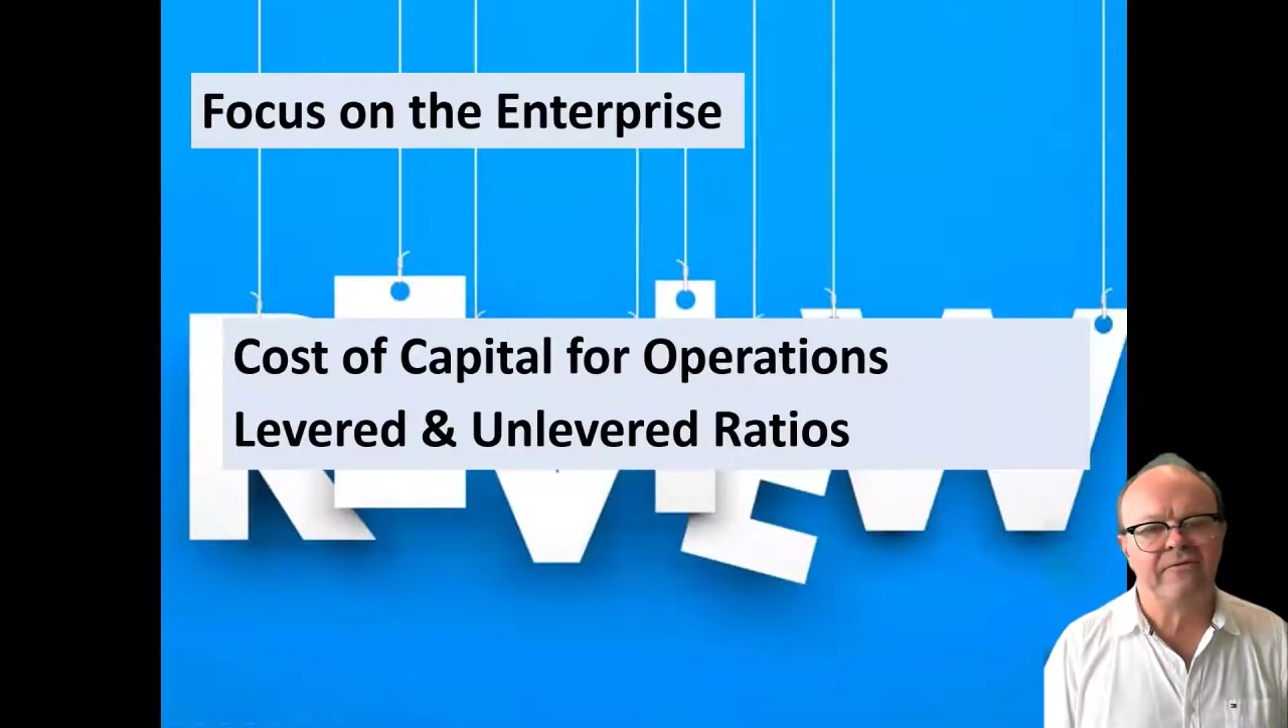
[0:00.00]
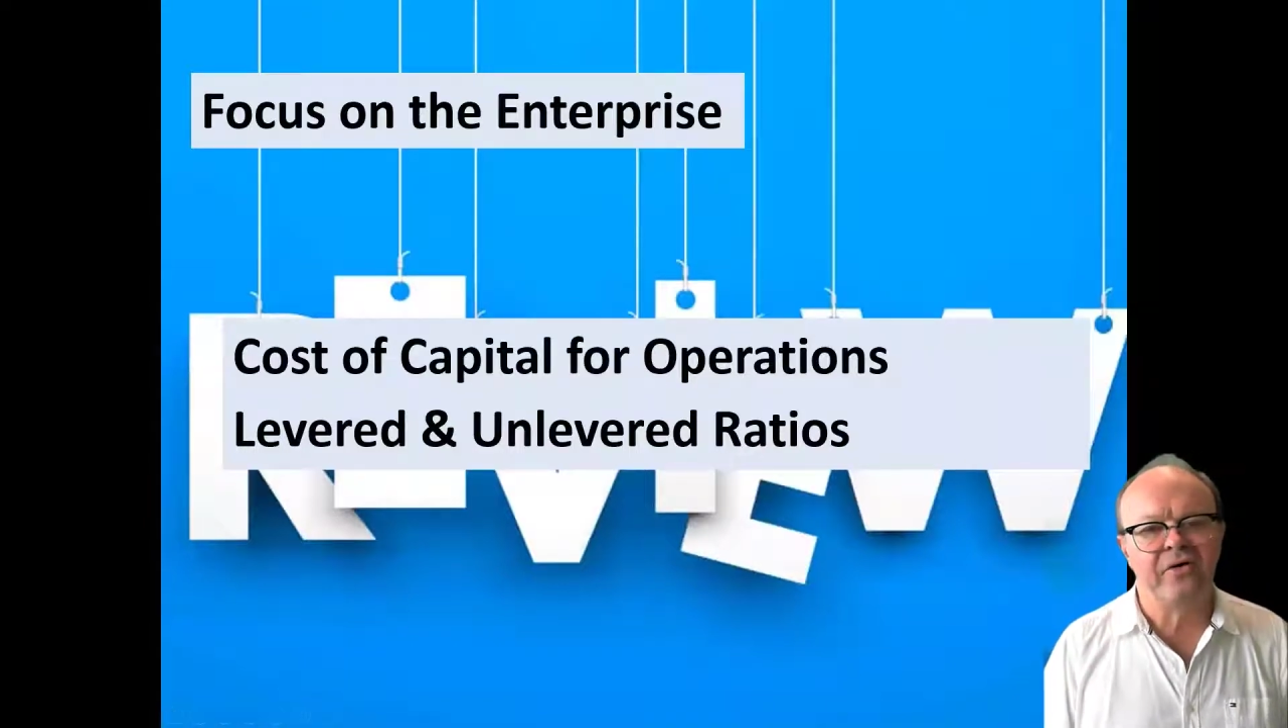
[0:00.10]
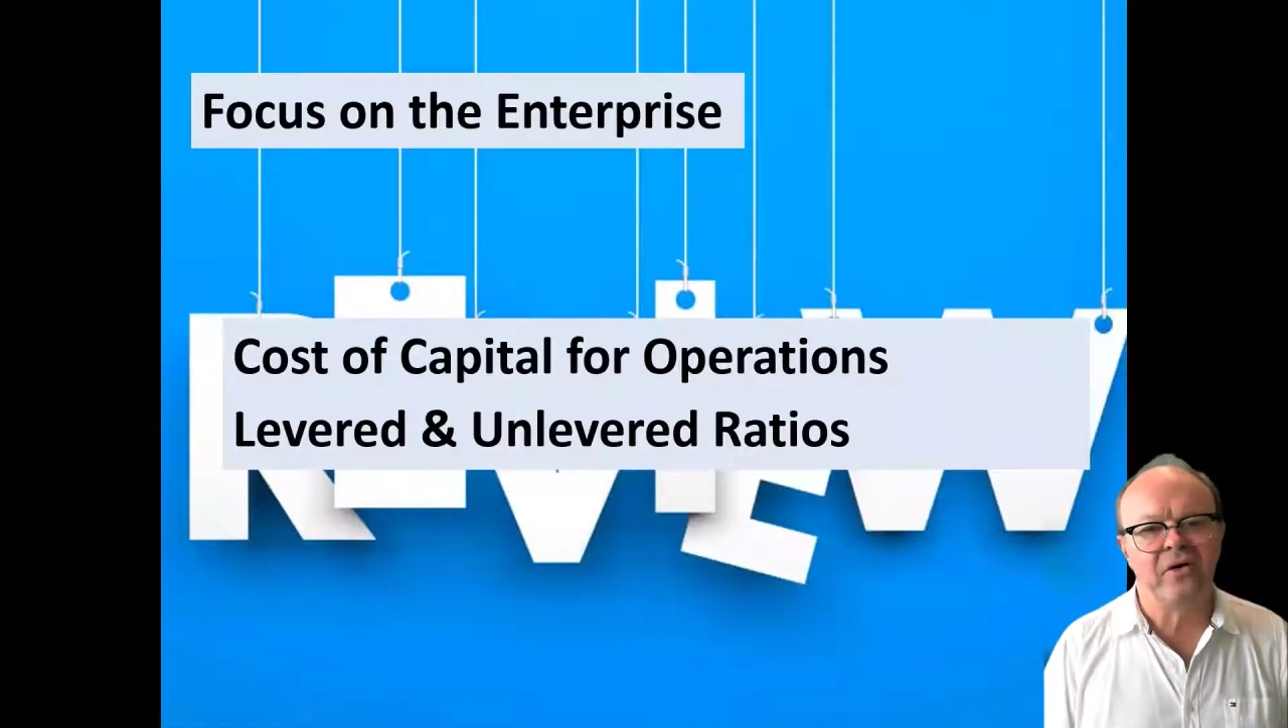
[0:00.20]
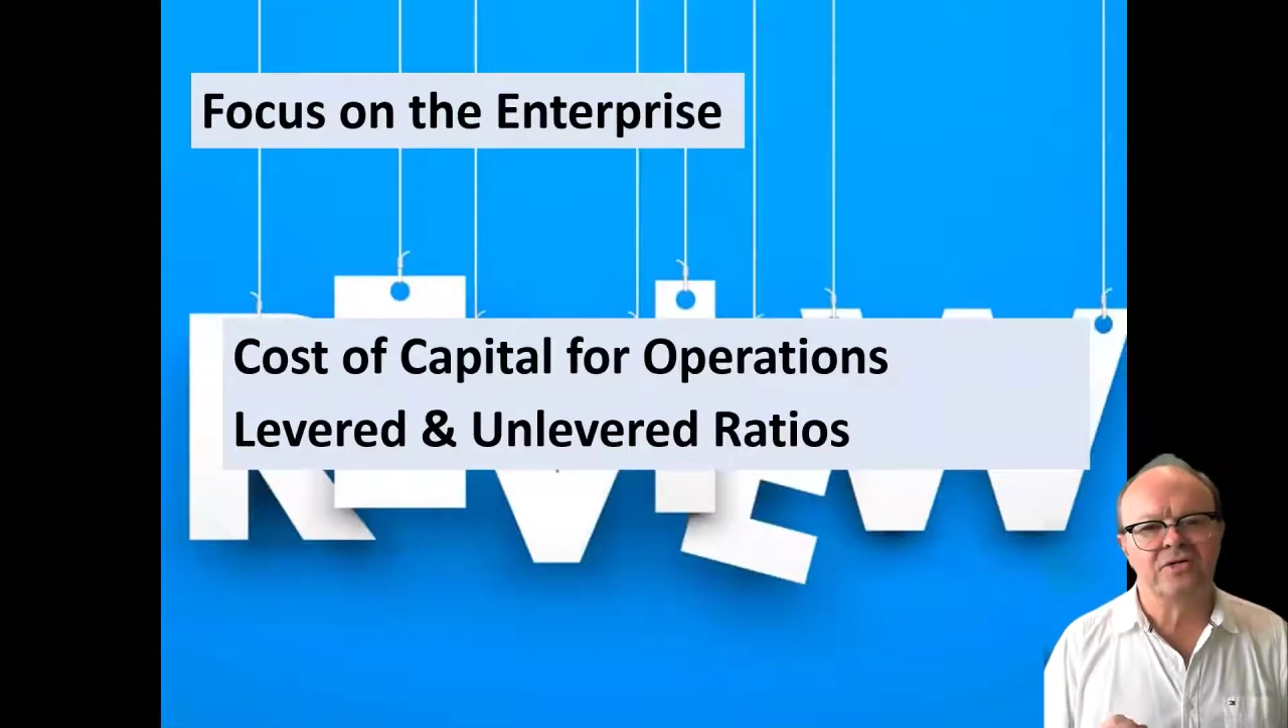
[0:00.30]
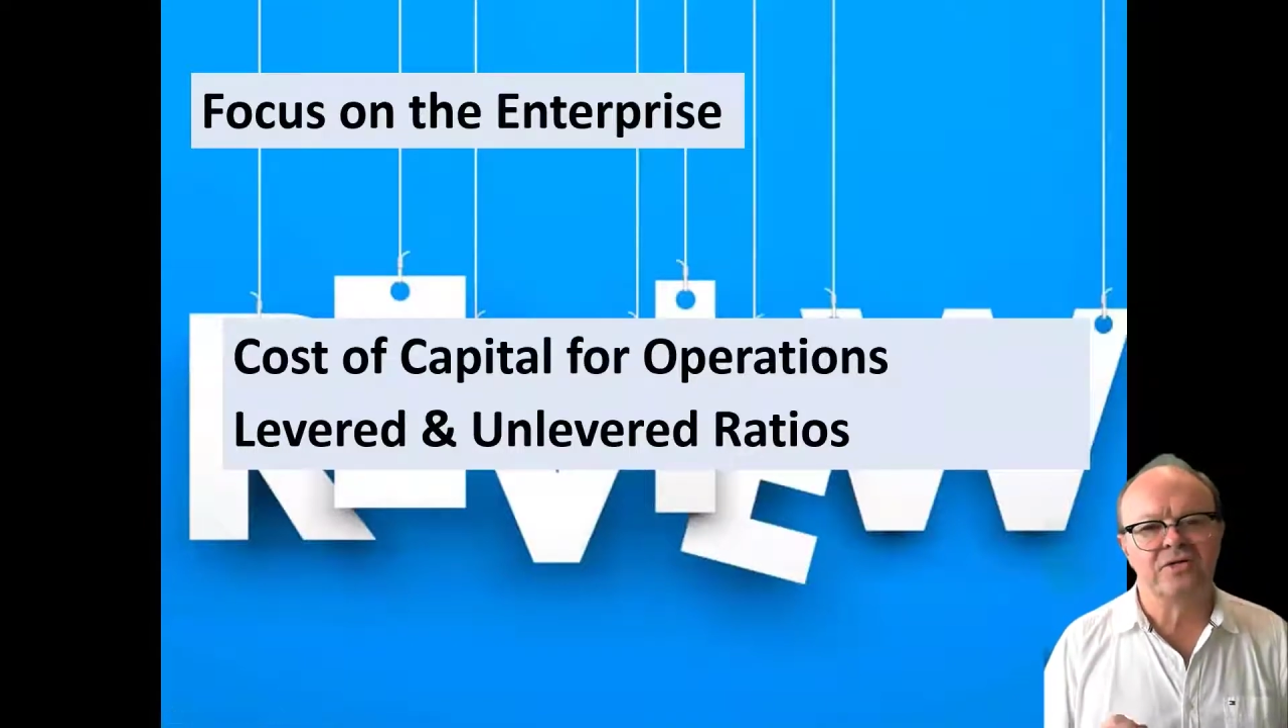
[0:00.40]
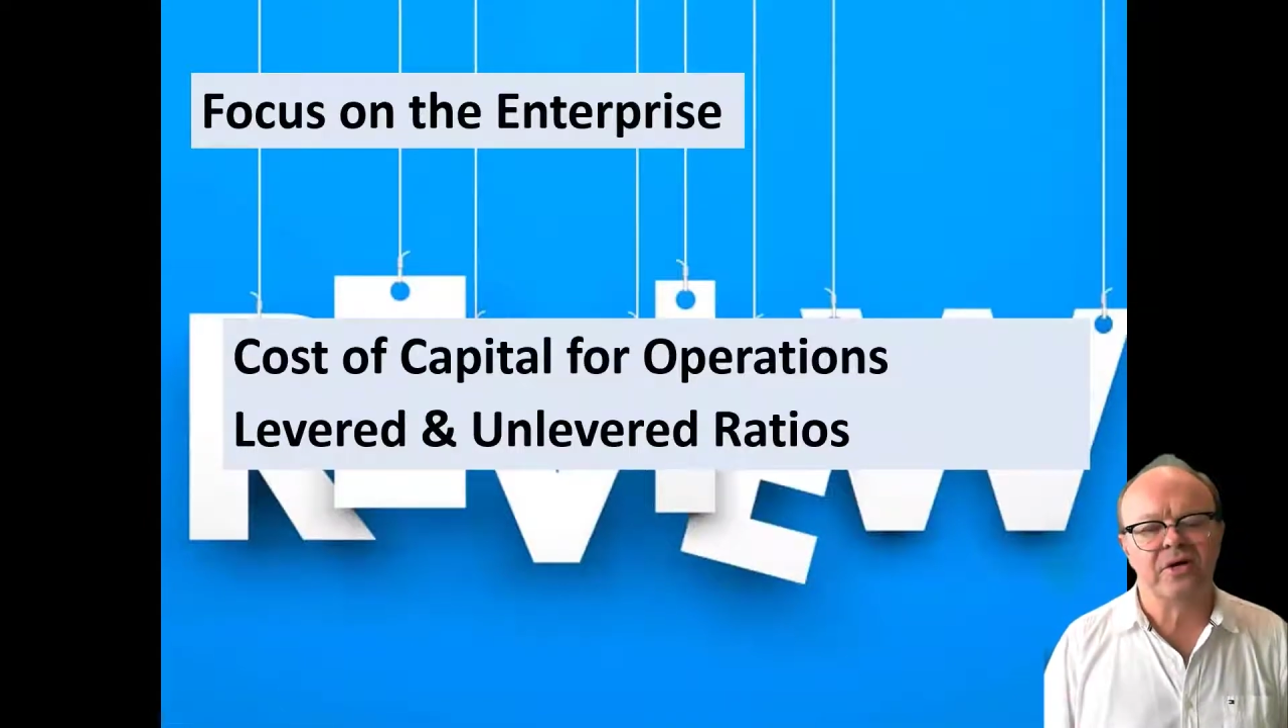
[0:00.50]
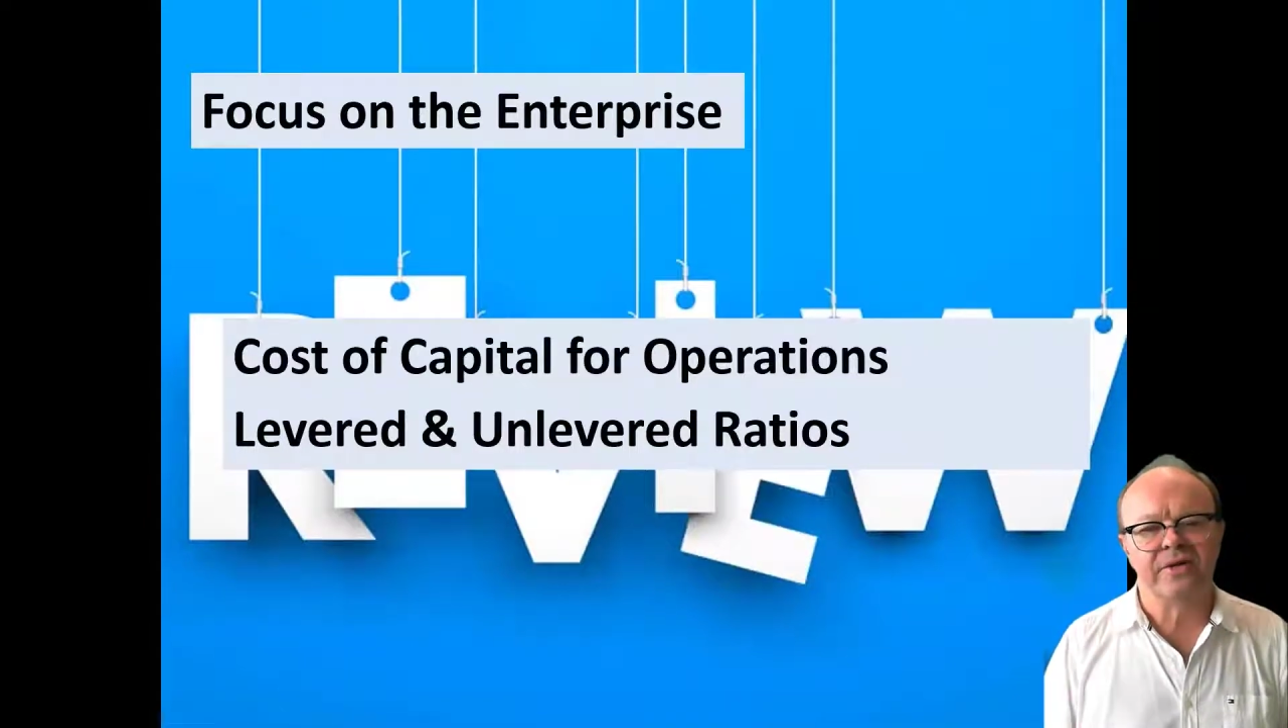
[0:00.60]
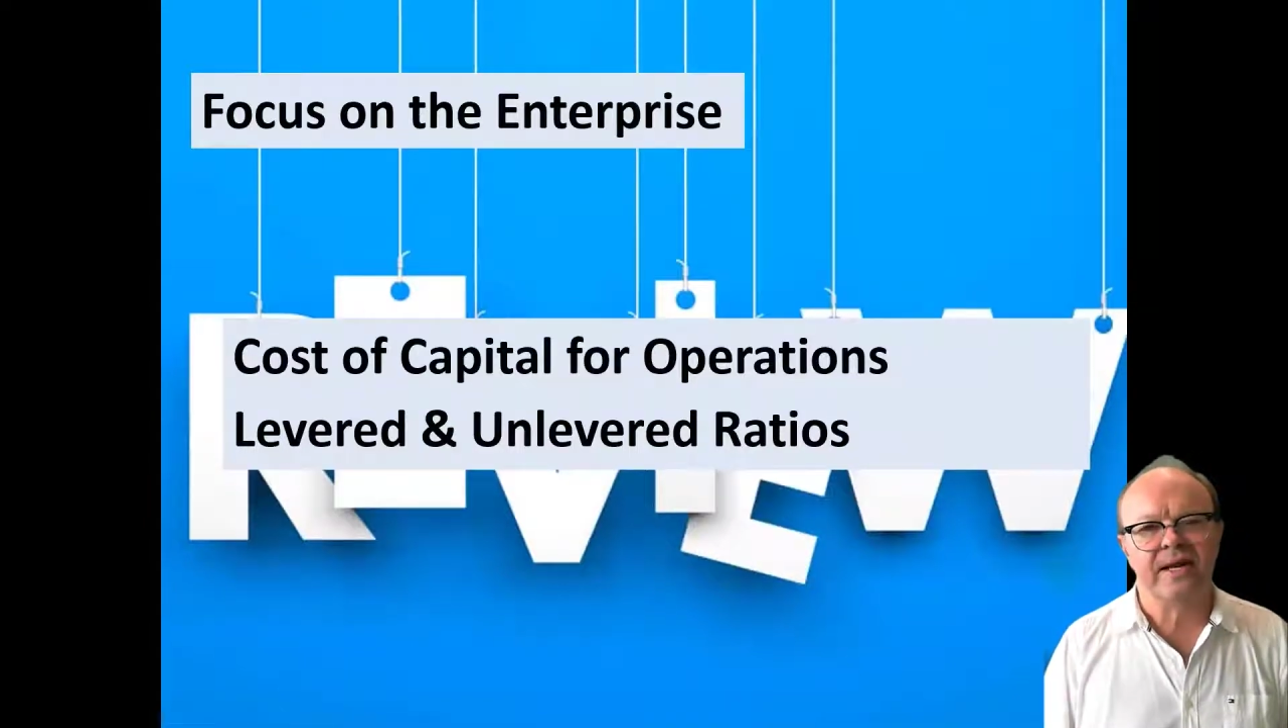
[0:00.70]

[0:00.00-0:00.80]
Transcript: focus on the